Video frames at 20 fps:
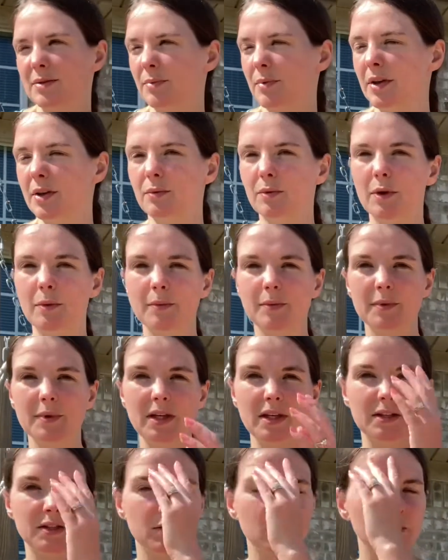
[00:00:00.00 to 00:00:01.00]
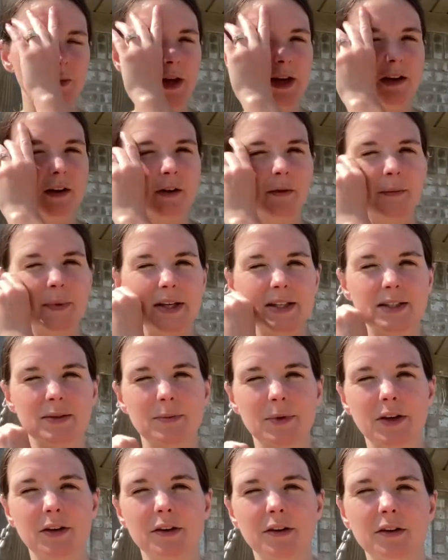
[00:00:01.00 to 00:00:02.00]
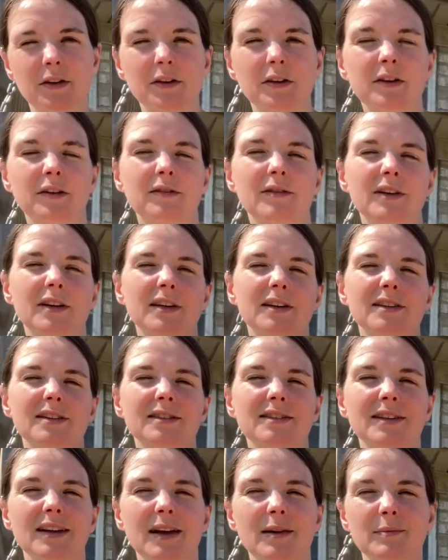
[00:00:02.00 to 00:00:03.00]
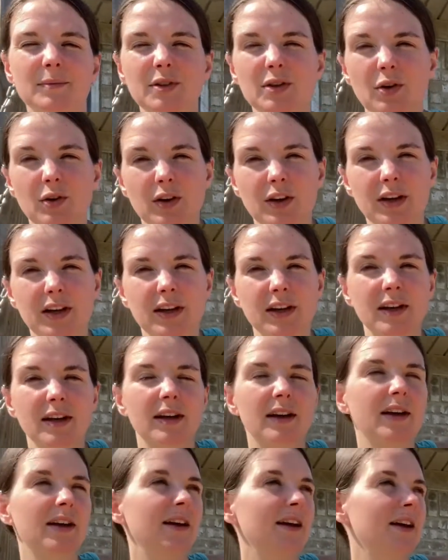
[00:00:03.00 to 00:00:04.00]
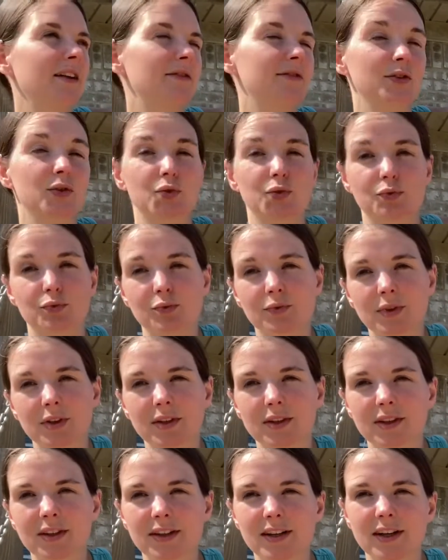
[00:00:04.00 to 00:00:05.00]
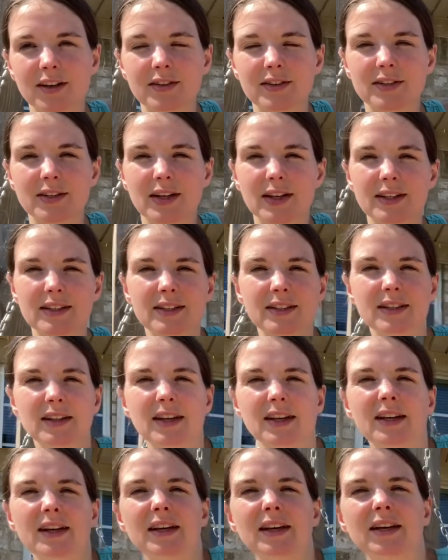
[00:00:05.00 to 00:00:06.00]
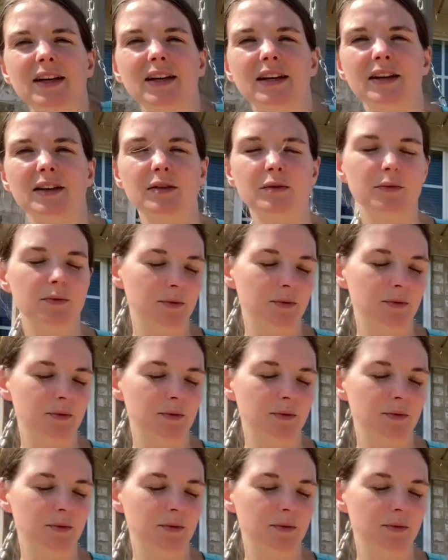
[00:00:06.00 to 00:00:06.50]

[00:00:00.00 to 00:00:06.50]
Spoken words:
wind won't be too bad on my speaker. If it is, I'm sorry. It feels really good outside today, and